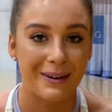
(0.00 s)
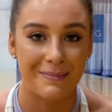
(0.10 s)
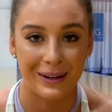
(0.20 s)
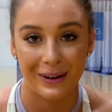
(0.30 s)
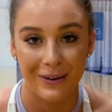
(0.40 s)
and
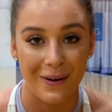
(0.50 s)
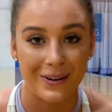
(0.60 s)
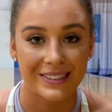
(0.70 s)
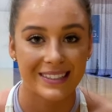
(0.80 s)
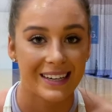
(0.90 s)
bigger
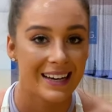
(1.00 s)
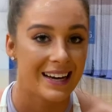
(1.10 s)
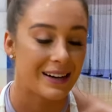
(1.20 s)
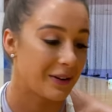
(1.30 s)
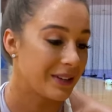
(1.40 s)
goals.
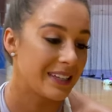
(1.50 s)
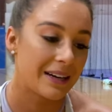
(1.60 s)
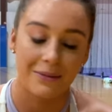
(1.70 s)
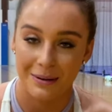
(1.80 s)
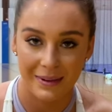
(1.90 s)
Not only did I
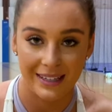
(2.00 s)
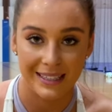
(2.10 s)
want to be on